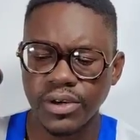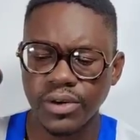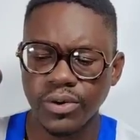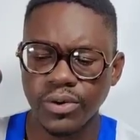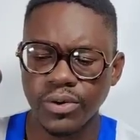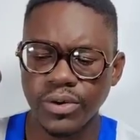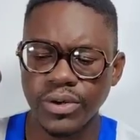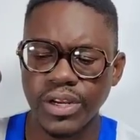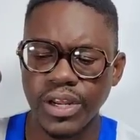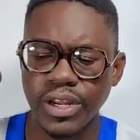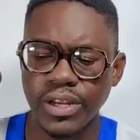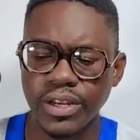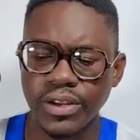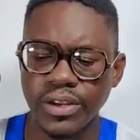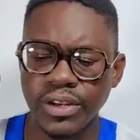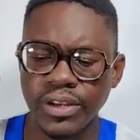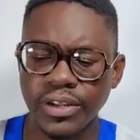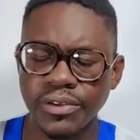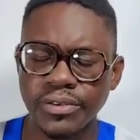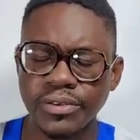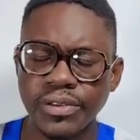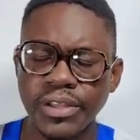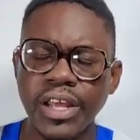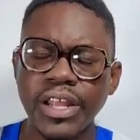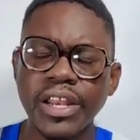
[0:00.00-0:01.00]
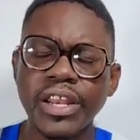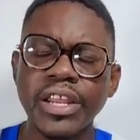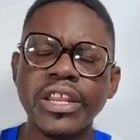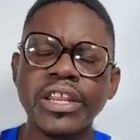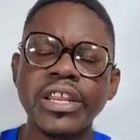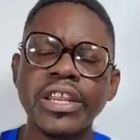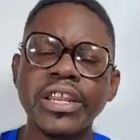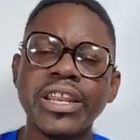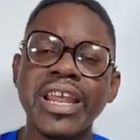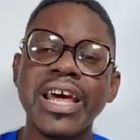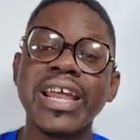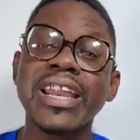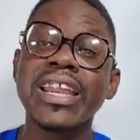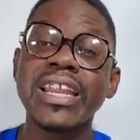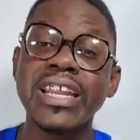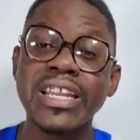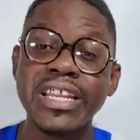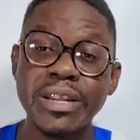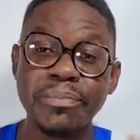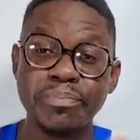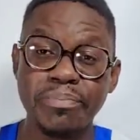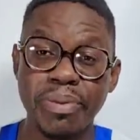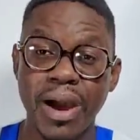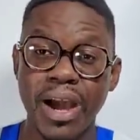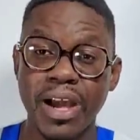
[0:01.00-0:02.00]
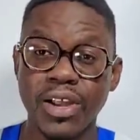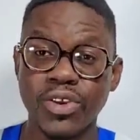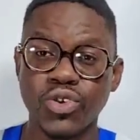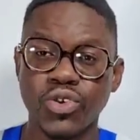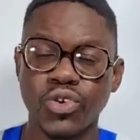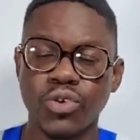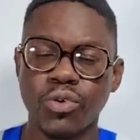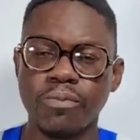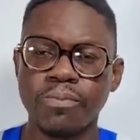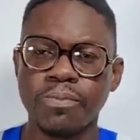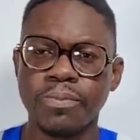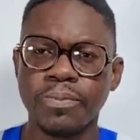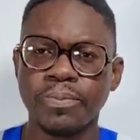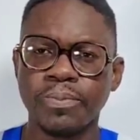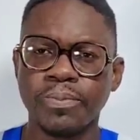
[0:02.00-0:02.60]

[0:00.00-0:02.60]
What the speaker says: Naledi Pandor.